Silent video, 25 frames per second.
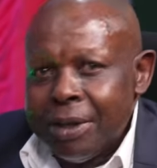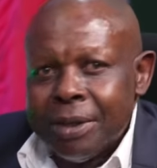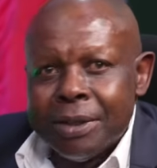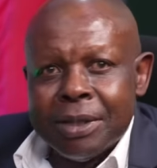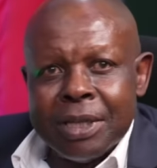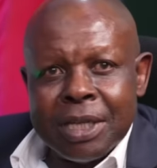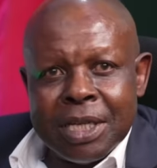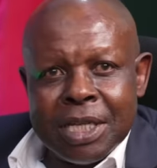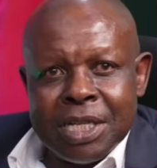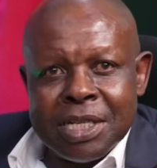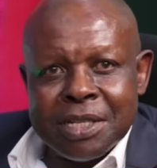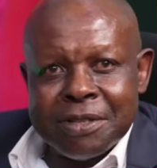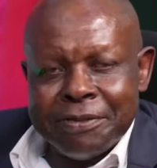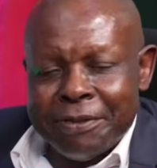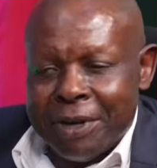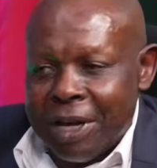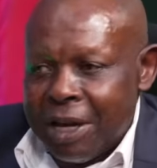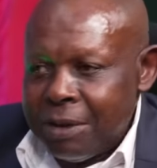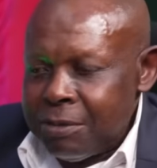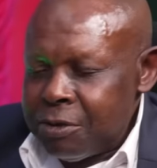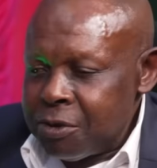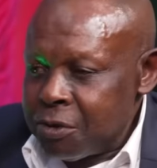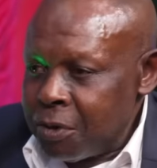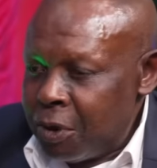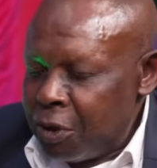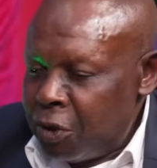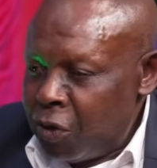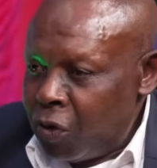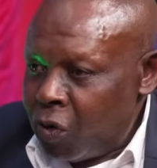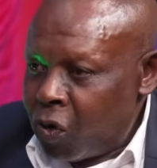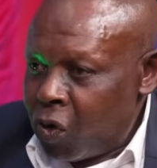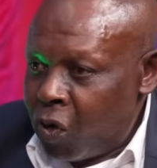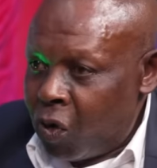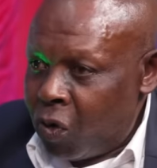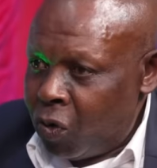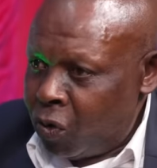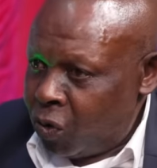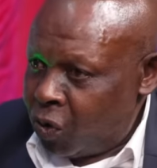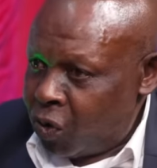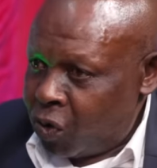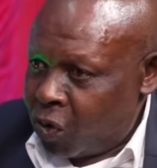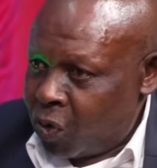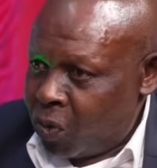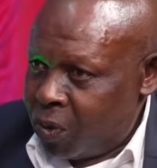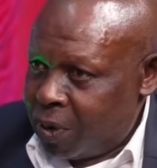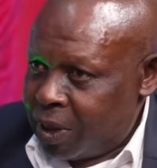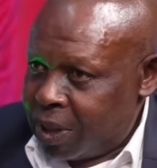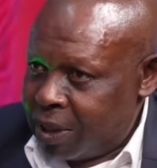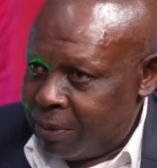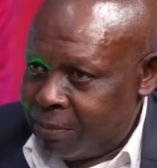These farms, when you go
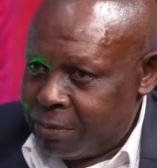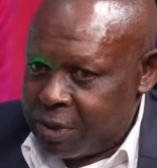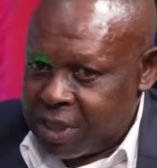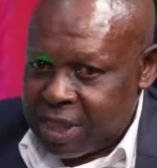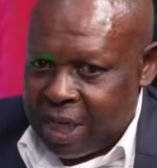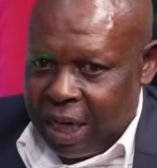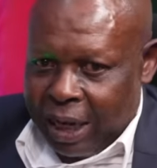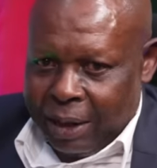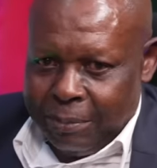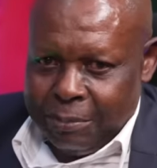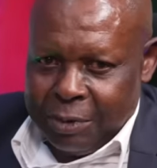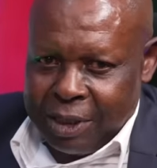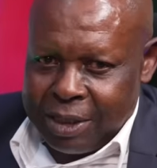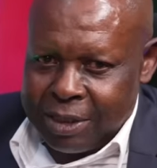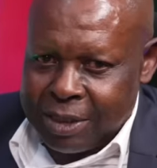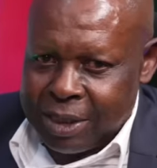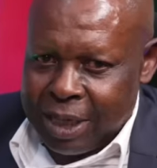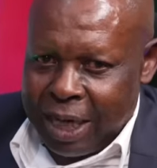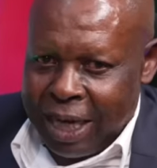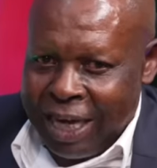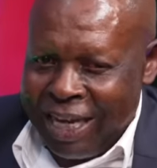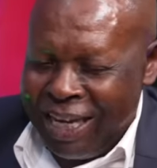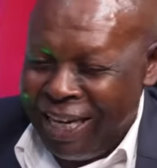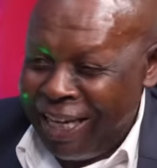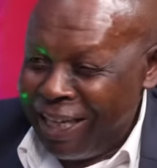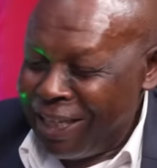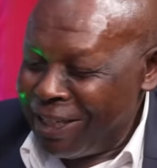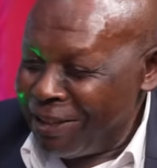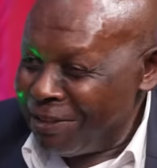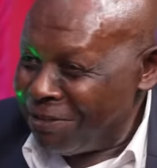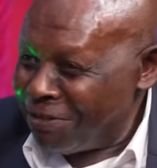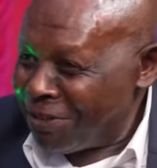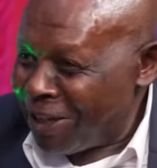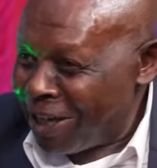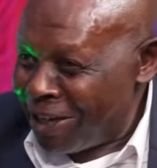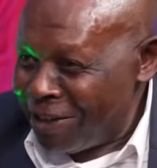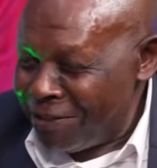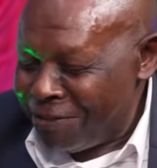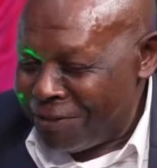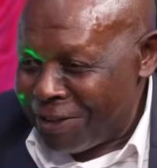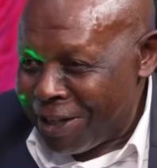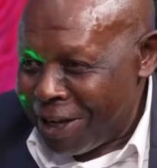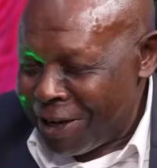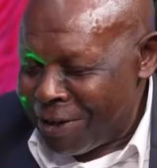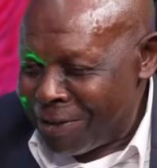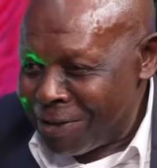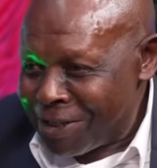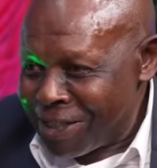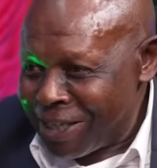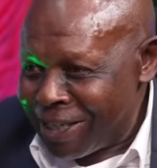through them, some is
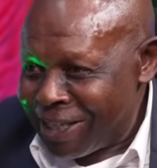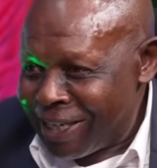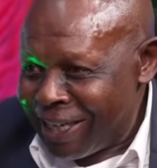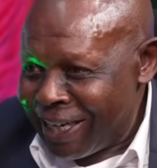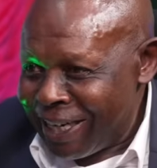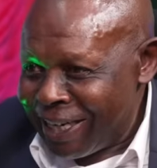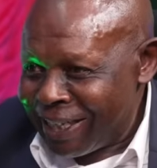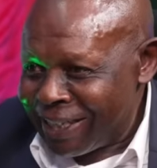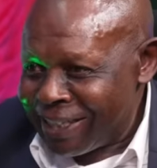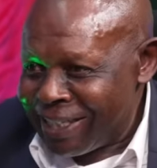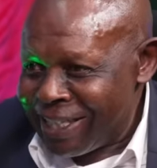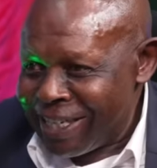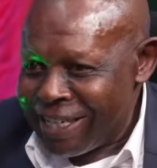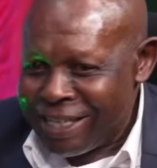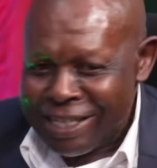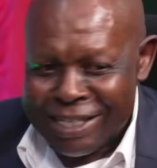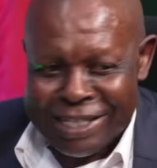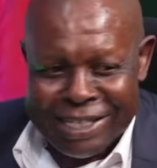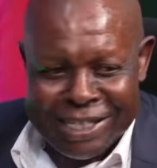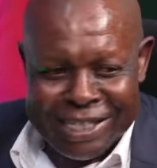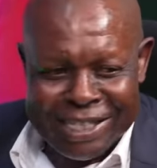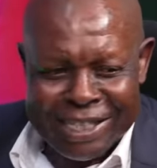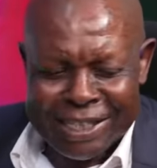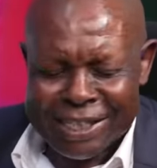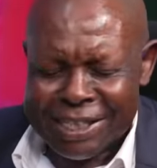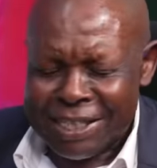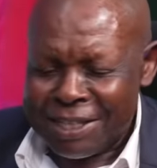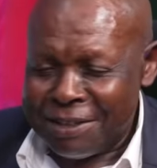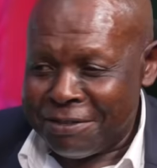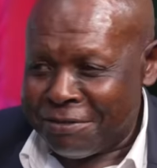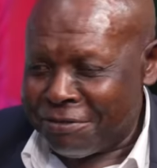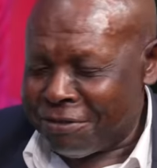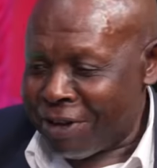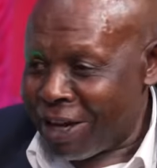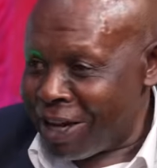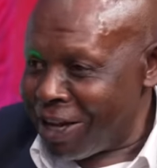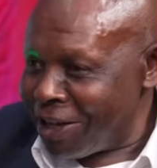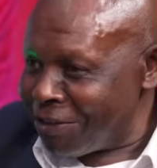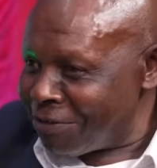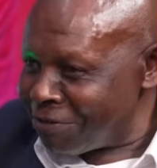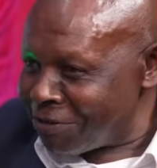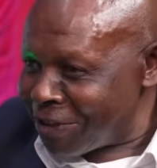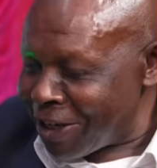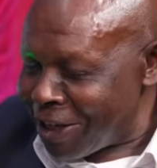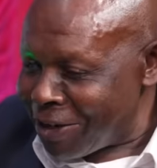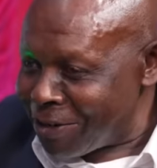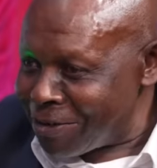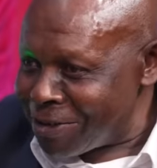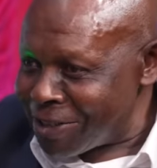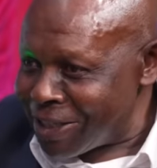85,000 hectares,
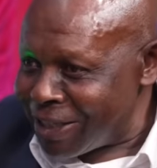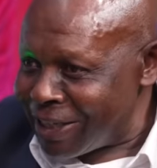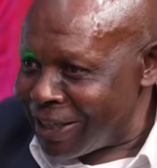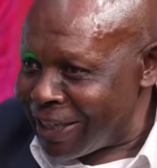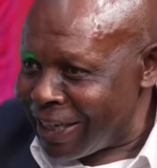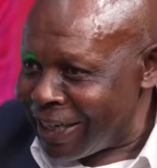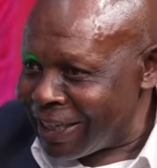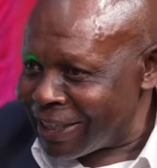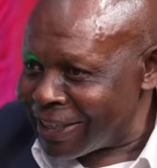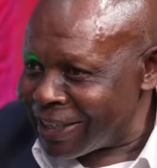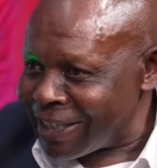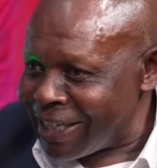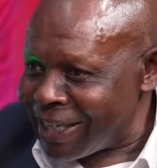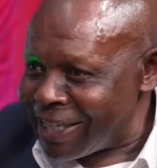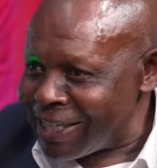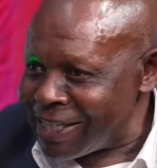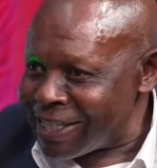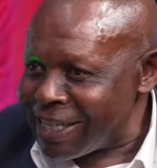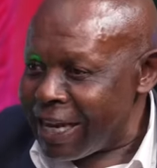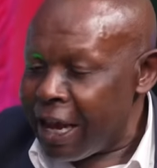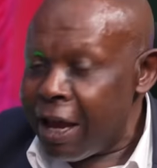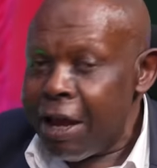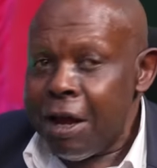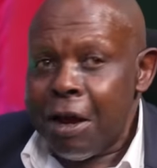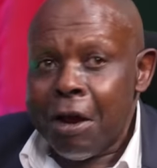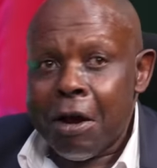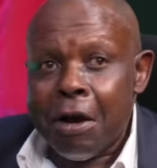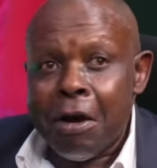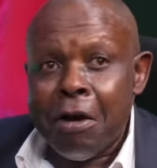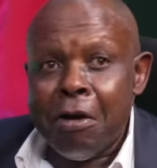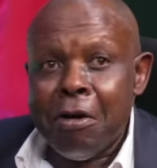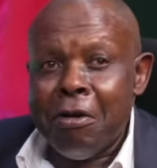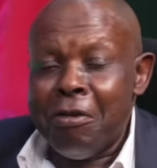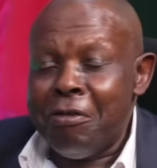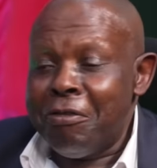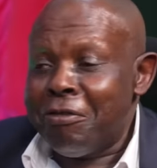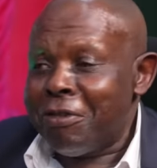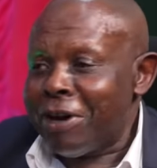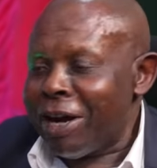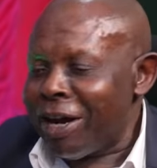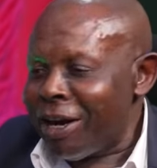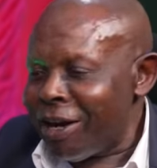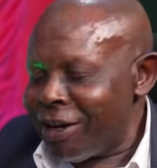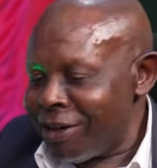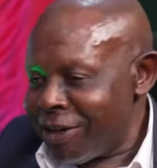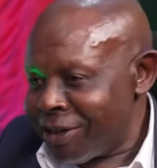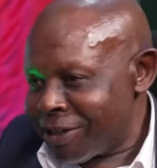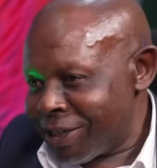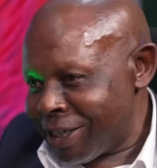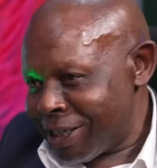65,000 hectares, over
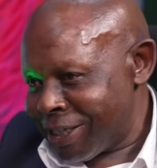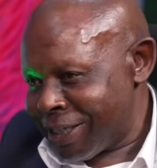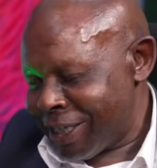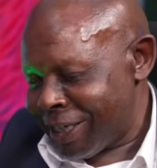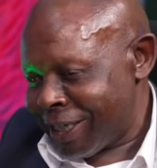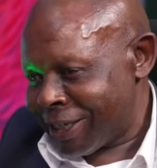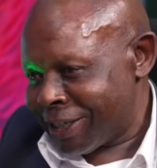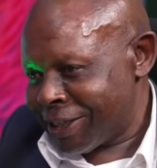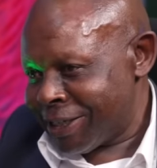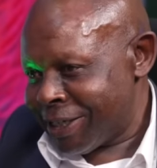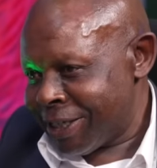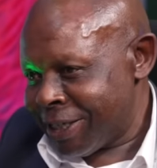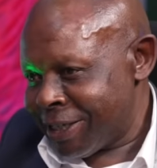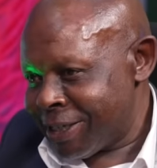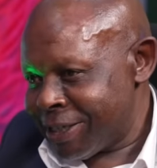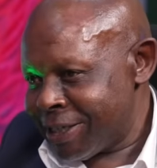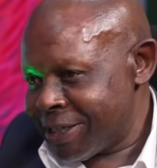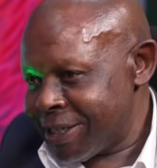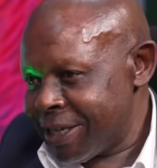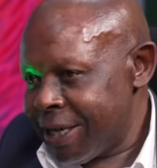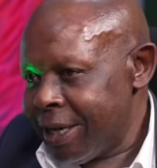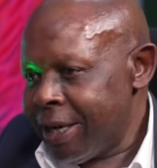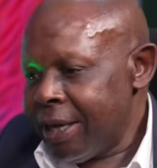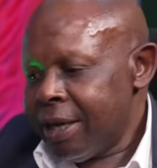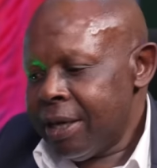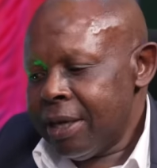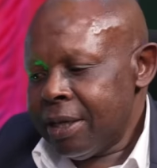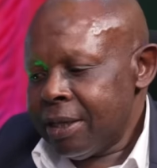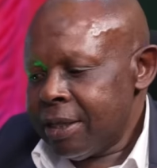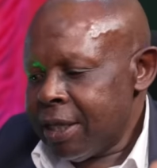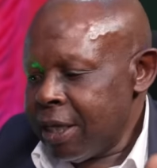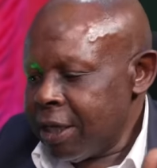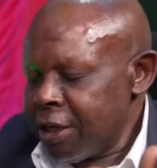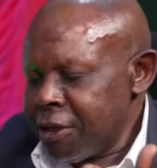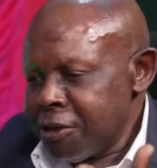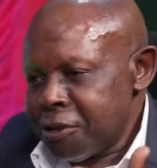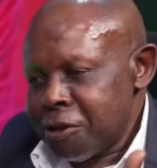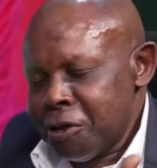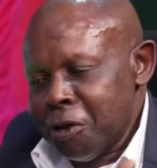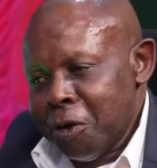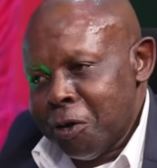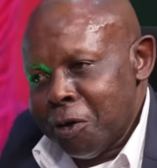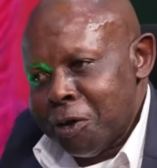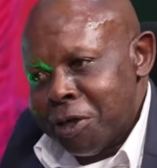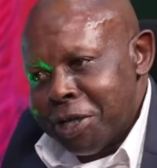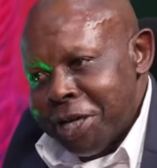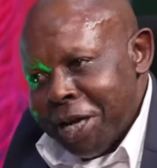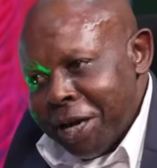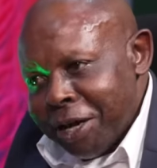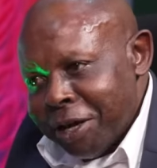100 hectares. There is no
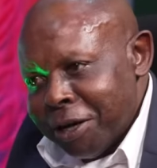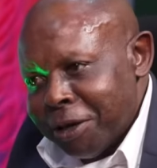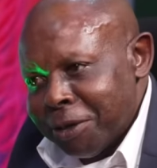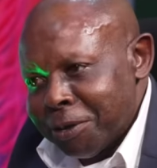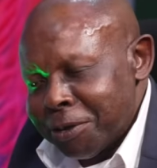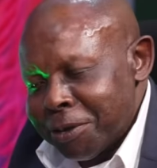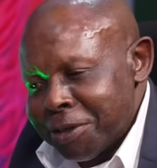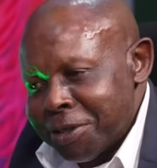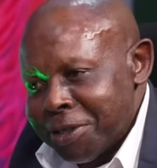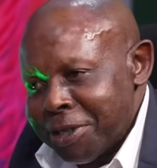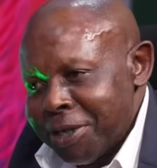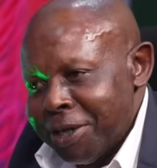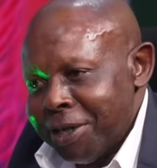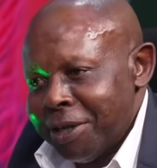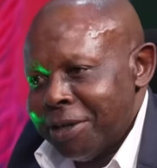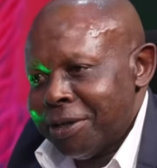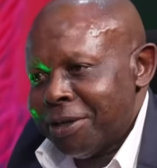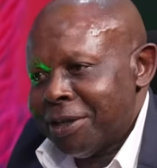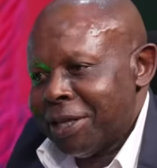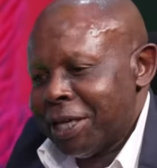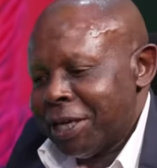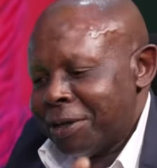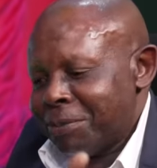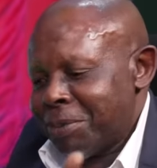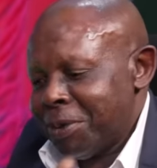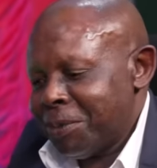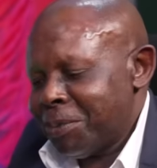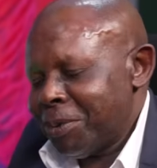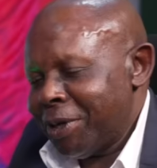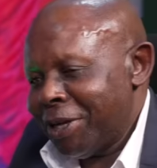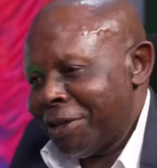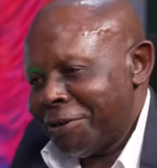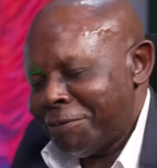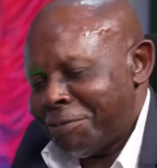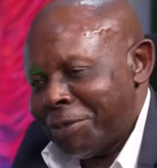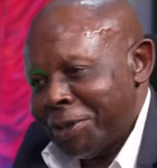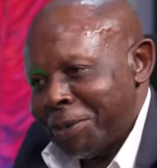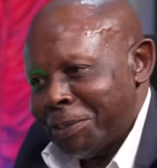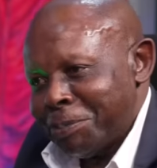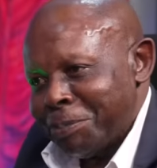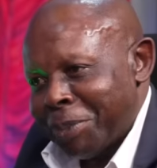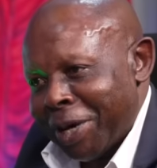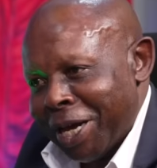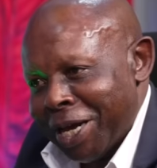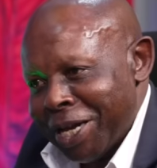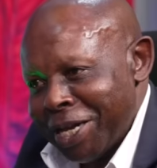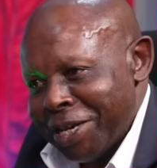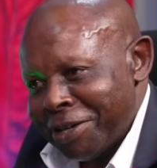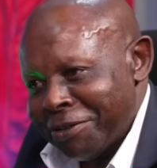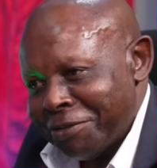doubt that people have been
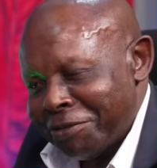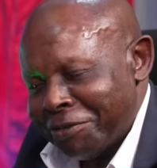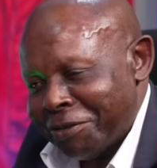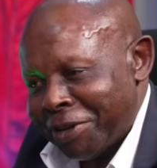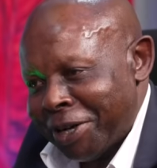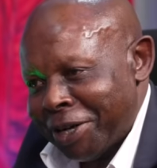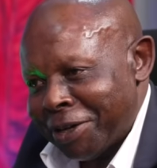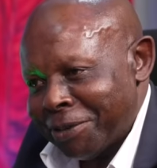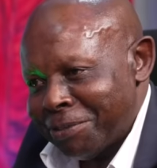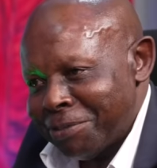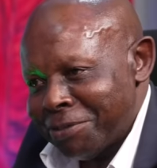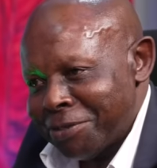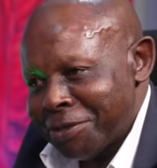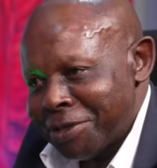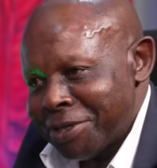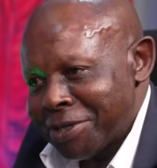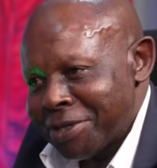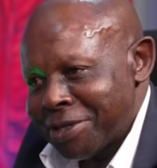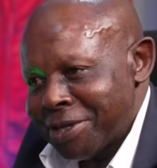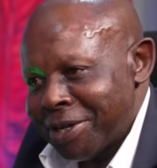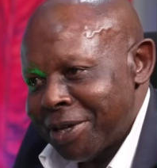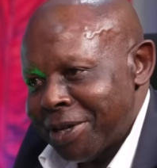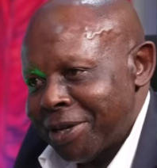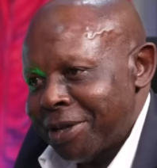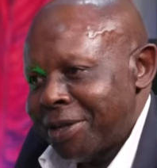buying farms